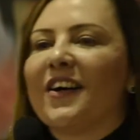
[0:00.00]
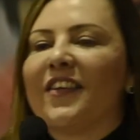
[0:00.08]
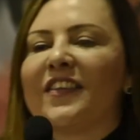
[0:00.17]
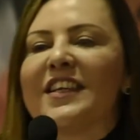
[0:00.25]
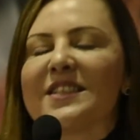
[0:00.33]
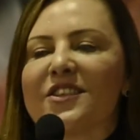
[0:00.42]

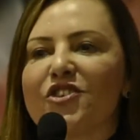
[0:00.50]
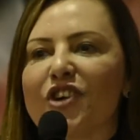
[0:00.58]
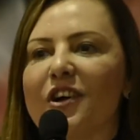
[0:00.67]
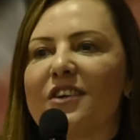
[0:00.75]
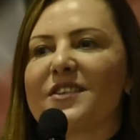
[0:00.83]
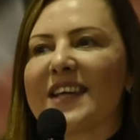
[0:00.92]
This is
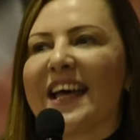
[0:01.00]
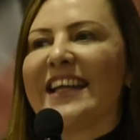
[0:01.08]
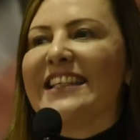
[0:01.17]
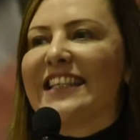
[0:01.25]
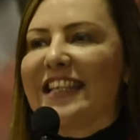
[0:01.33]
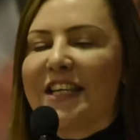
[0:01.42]
Charles
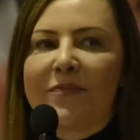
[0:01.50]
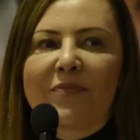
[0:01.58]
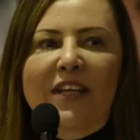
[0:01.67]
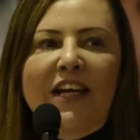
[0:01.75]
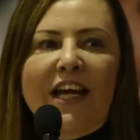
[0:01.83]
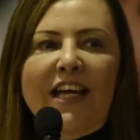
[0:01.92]
Handy,
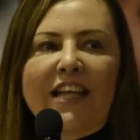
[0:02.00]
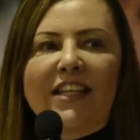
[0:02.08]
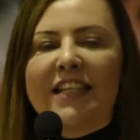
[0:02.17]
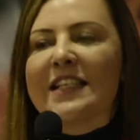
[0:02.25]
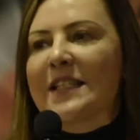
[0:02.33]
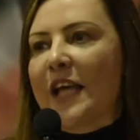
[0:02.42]
and
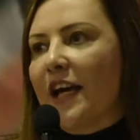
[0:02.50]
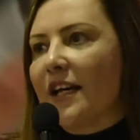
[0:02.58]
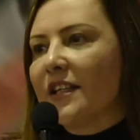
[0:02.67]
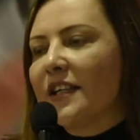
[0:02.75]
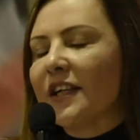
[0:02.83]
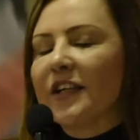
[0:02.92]
he
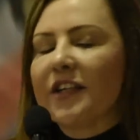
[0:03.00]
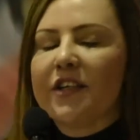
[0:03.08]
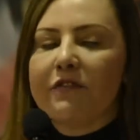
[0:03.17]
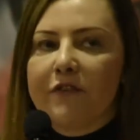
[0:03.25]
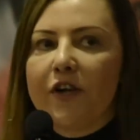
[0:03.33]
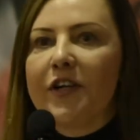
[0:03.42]
said, in a very